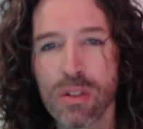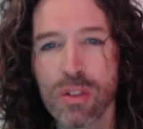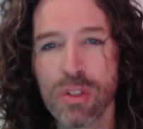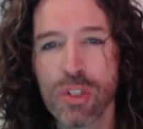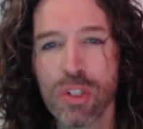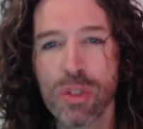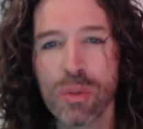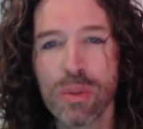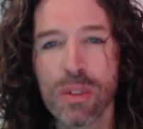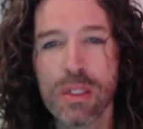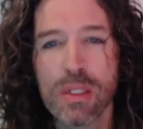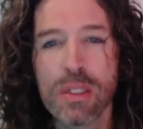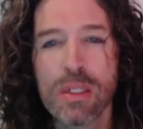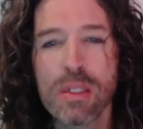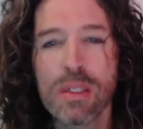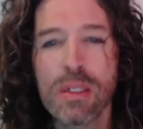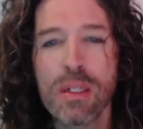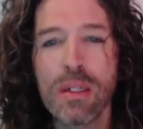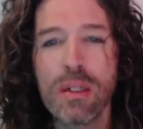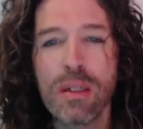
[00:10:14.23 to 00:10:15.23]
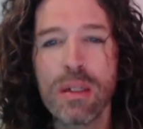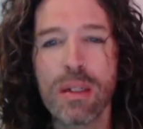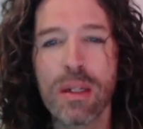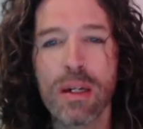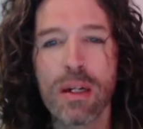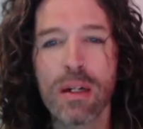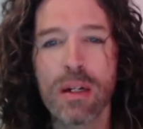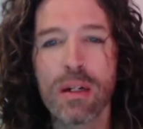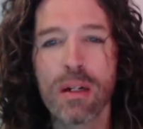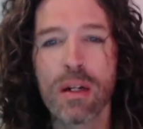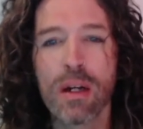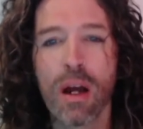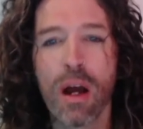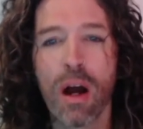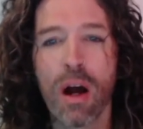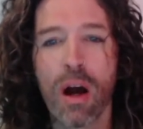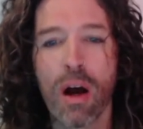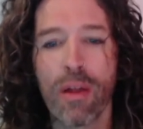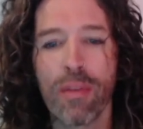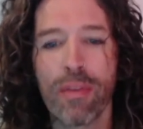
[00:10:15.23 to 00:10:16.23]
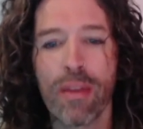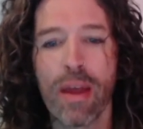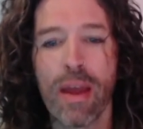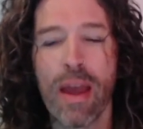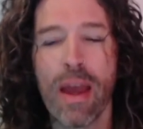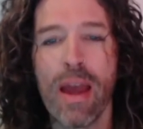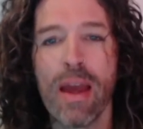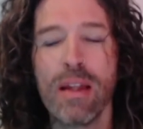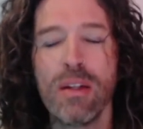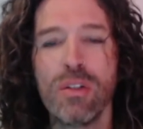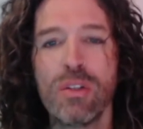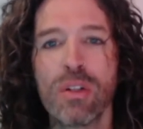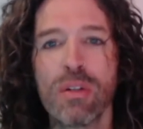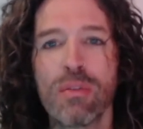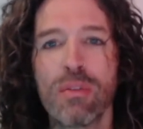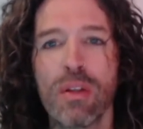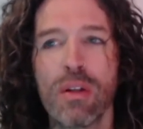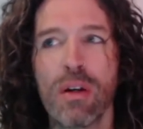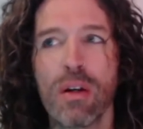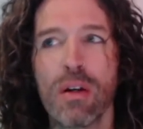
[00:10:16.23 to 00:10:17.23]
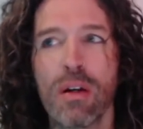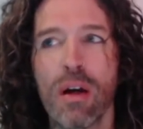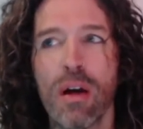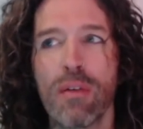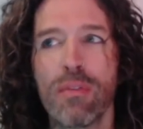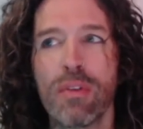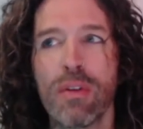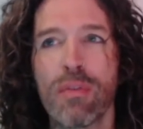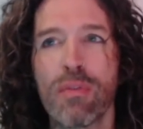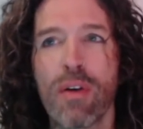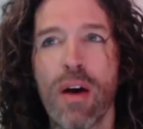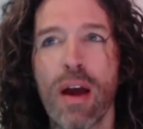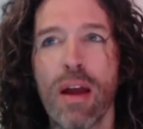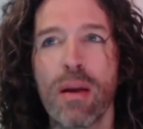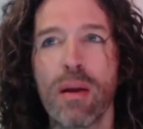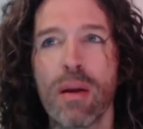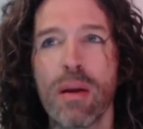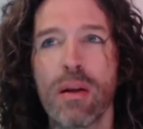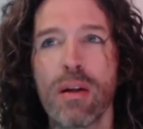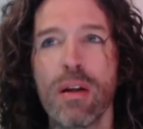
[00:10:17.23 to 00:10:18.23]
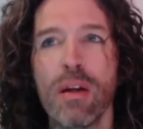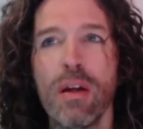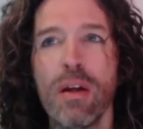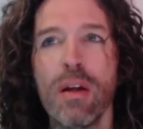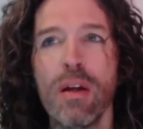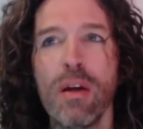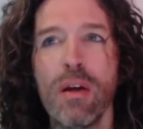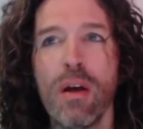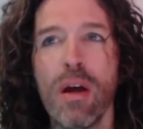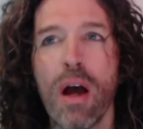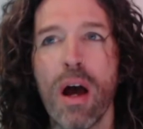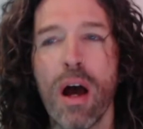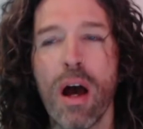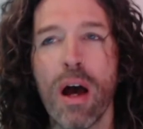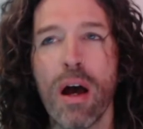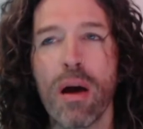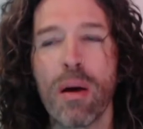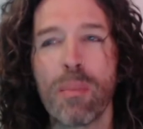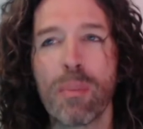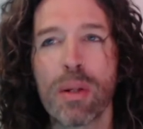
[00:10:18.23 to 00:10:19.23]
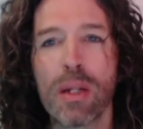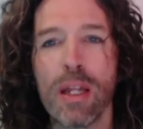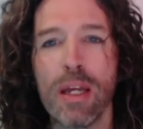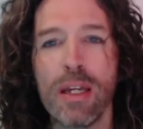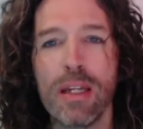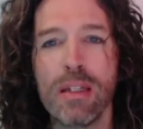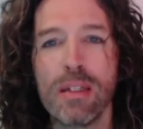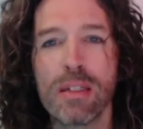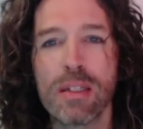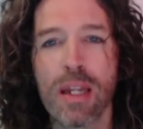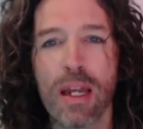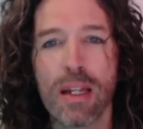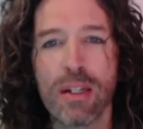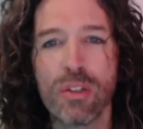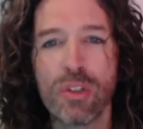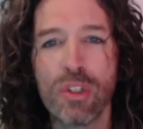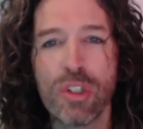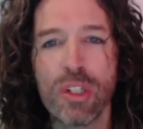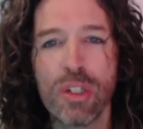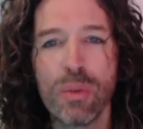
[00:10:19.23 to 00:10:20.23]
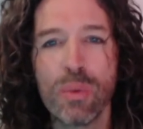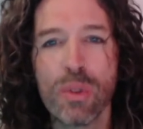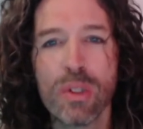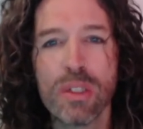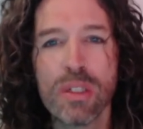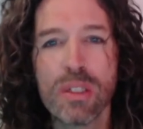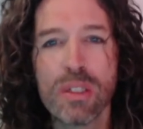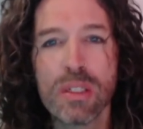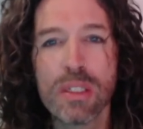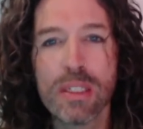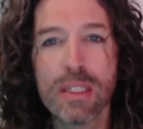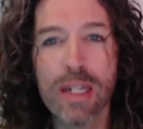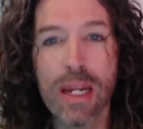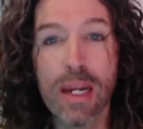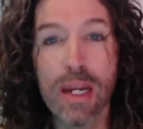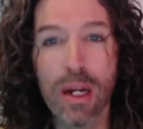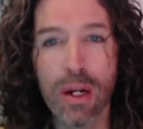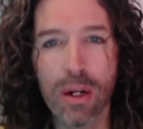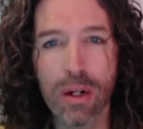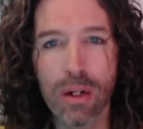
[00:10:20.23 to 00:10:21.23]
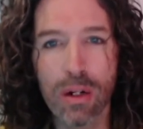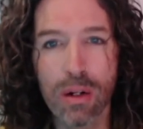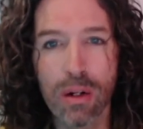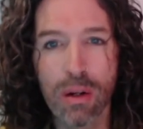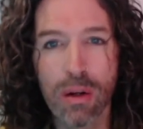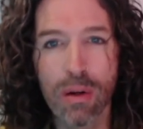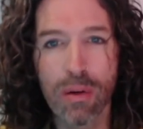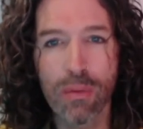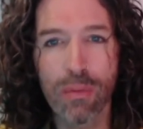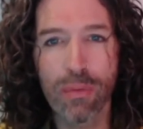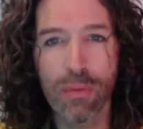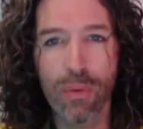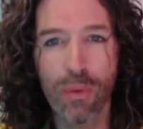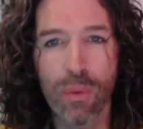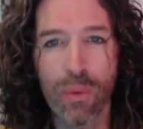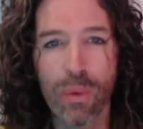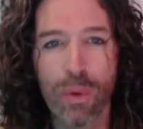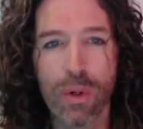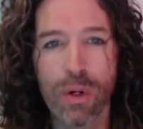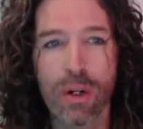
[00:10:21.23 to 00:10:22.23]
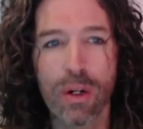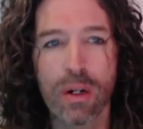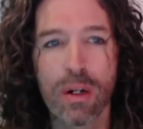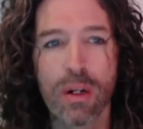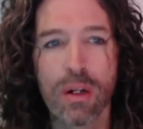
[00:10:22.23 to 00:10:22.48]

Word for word: She would sit there on the edge of the, of the fire uh, place and she would stare for